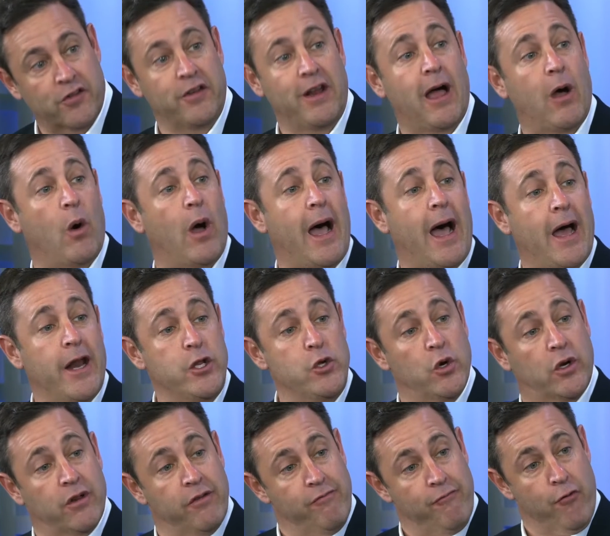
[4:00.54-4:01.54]
Now, how do you
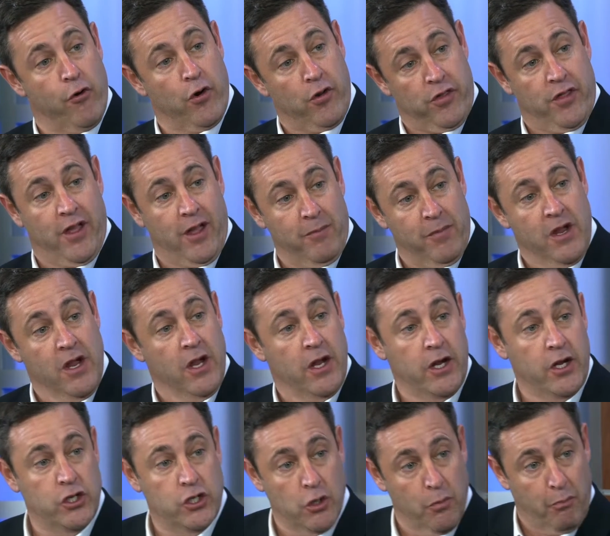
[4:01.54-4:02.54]
convert them
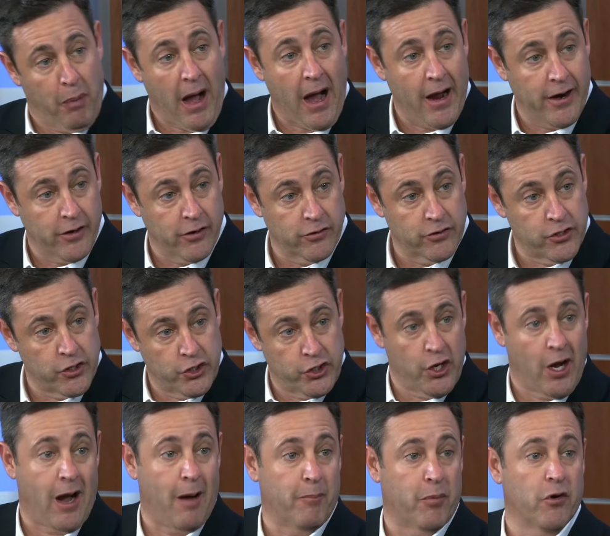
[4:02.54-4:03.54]
into buyers,
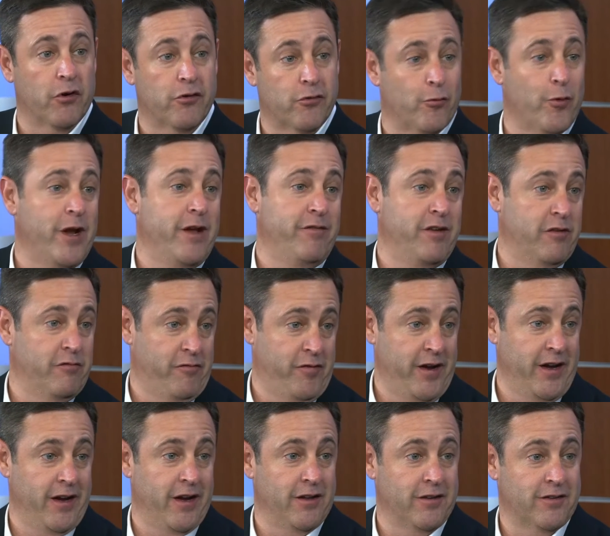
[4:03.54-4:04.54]
shoppers, raving
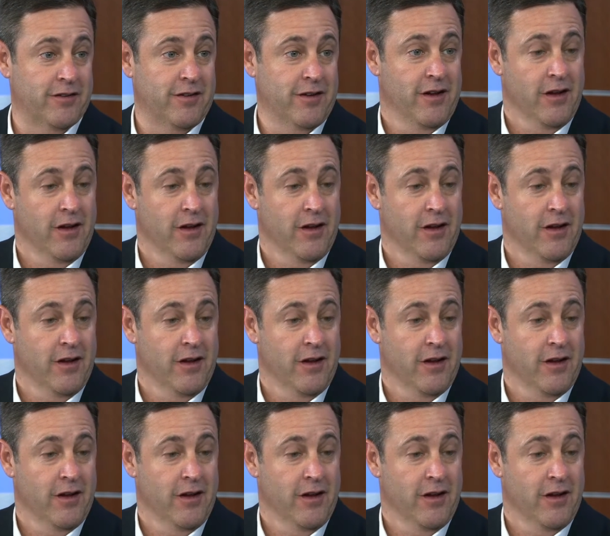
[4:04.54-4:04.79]
fans?